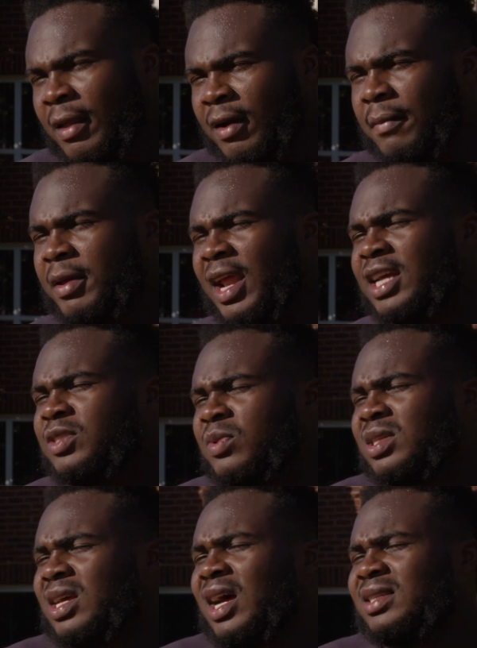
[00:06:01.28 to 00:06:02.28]
your shoe? It actually
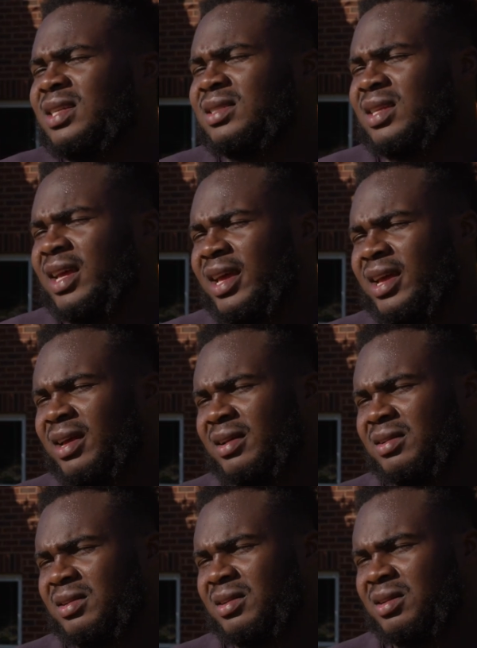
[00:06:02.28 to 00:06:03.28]
was a contest they had.
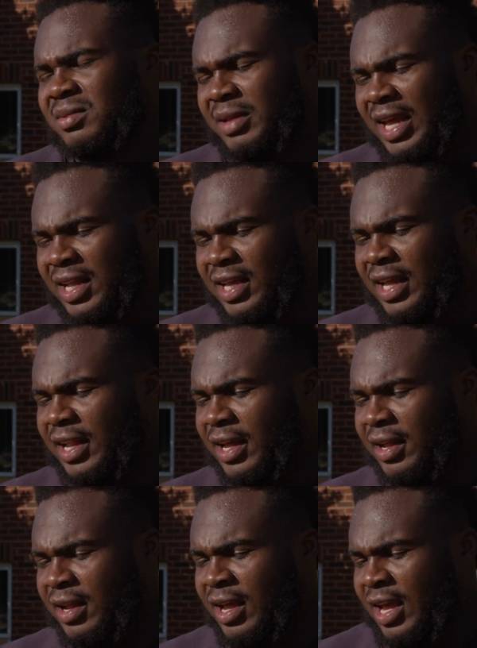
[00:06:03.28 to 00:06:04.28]

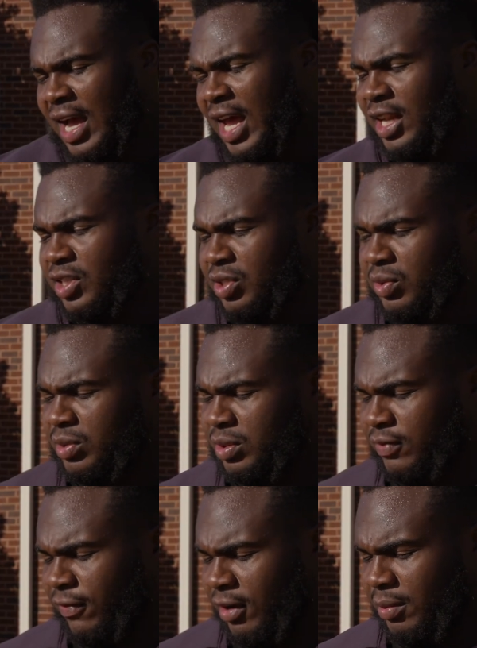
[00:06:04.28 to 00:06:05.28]
I had to
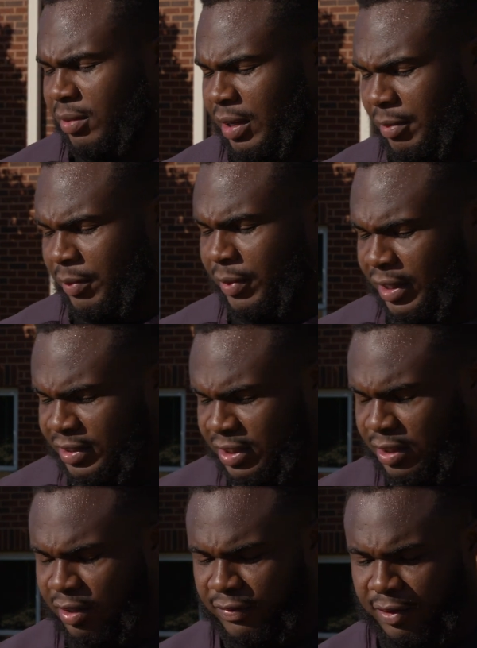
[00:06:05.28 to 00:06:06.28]
choose from. I remember they
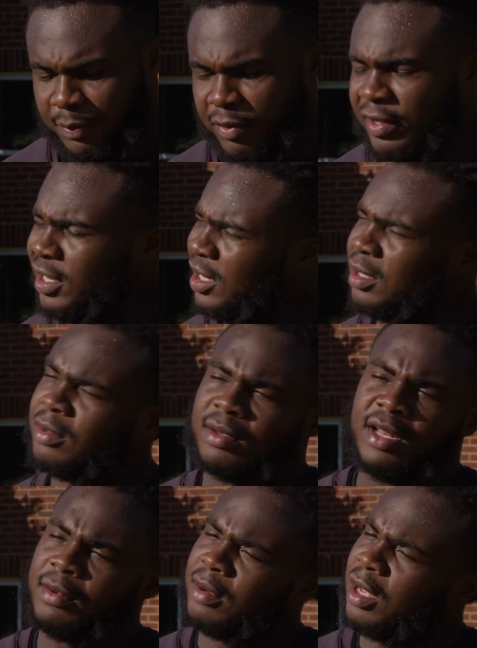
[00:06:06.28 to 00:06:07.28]
sent over he did
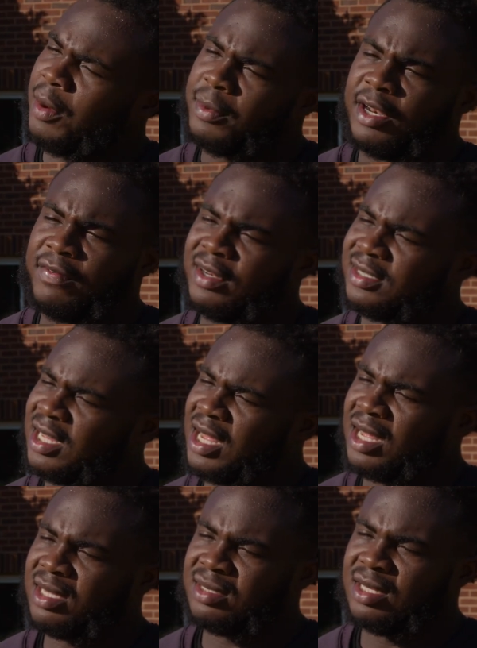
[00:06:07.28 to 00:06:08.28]
a couple different
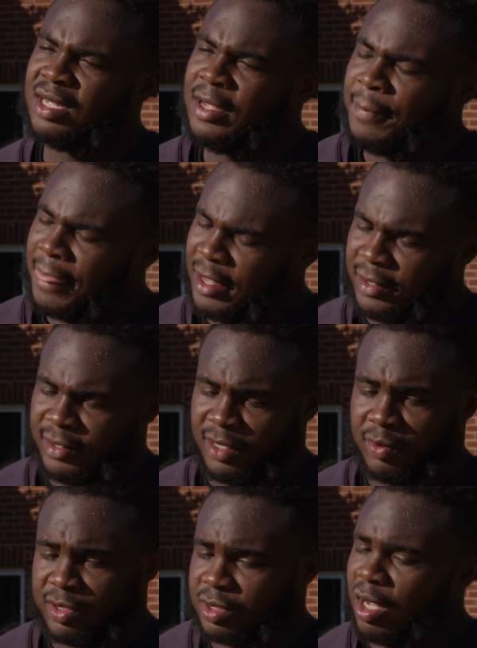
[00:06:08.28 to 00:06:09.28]
designs. And
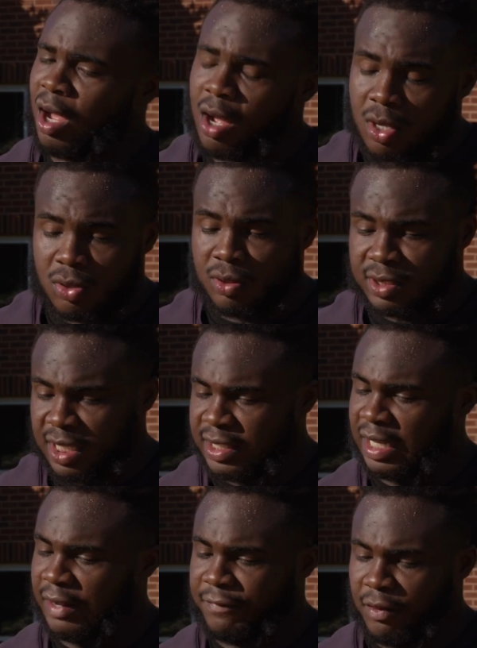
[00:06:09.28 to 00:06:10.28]
which is all cool design. He
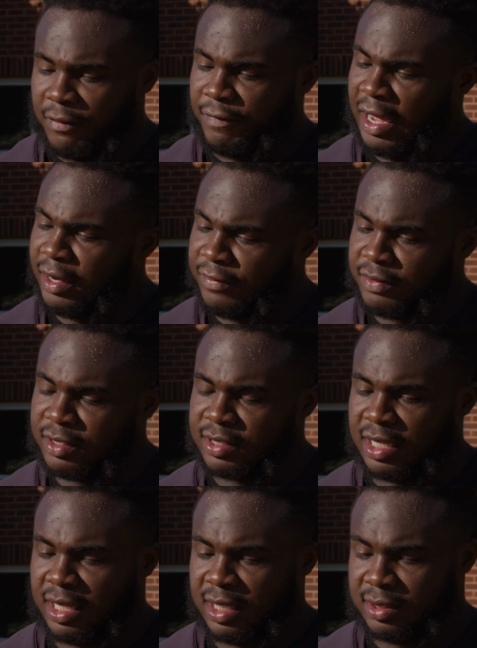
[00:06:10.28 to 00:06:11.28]
did like 4 or 5 different
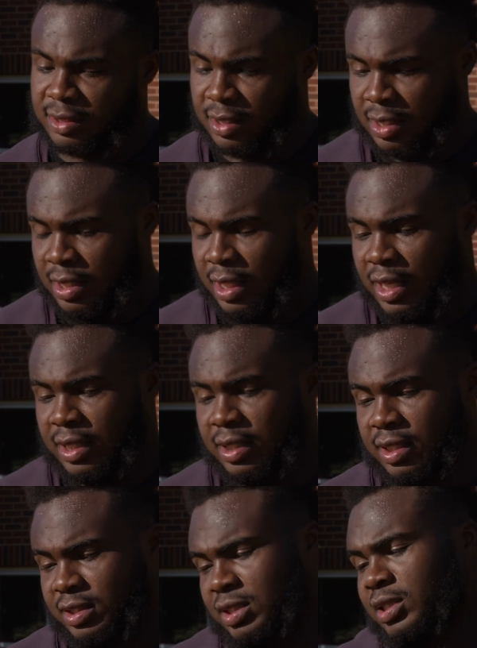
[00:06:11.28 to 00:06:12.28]
designs, and
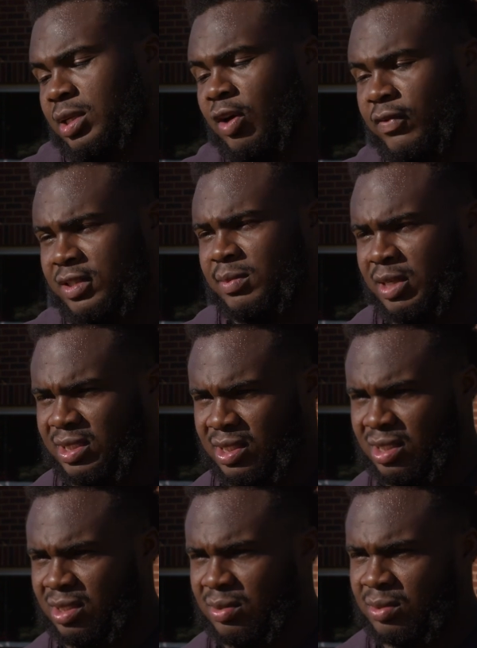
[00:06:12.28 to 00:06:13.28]
sent it over to my
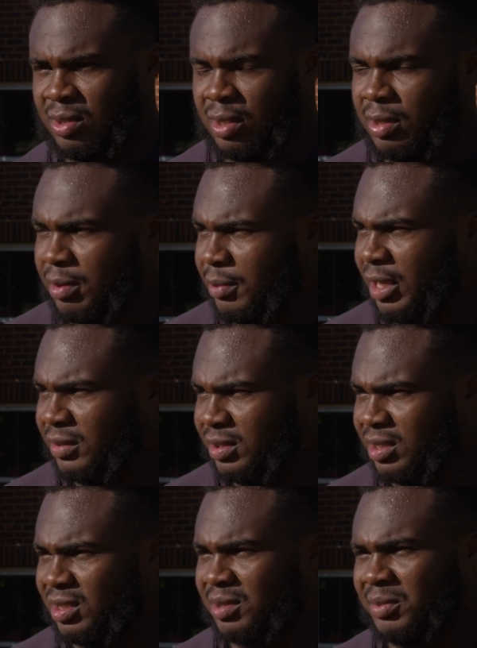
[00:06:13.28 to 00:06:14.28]
team. And then my mom
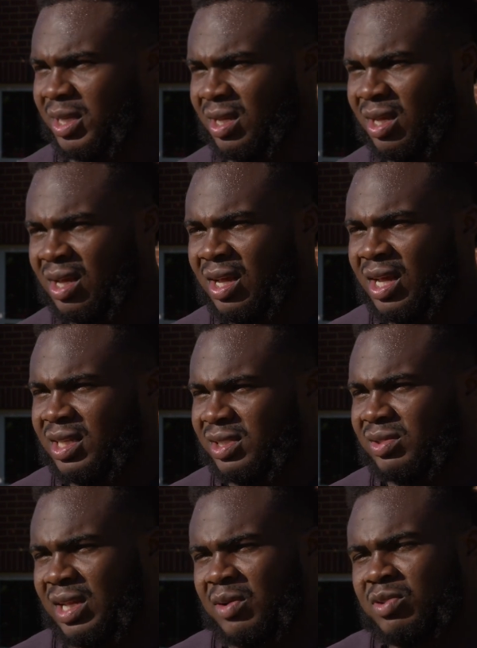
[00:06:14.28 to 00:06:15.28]
sent it to me. She
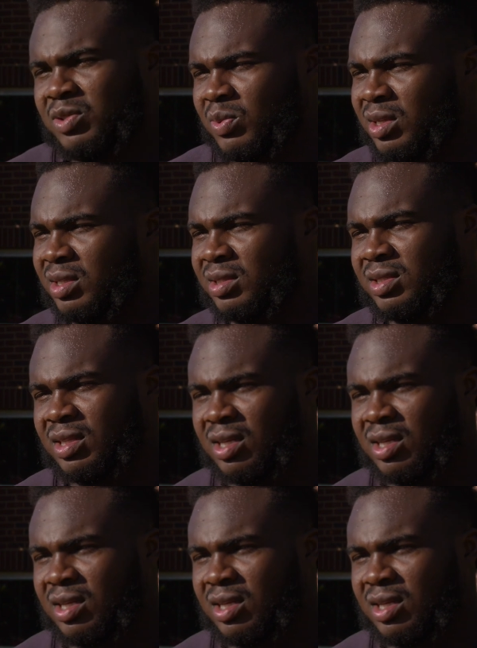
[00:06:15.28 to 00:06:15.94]
was like, which cleat